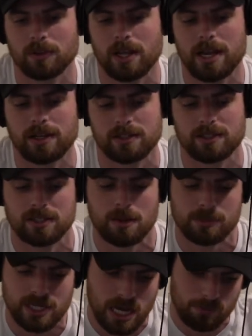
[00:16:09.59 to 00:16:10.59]
like
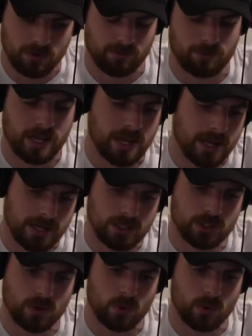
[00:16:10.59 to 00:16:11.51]
some type of page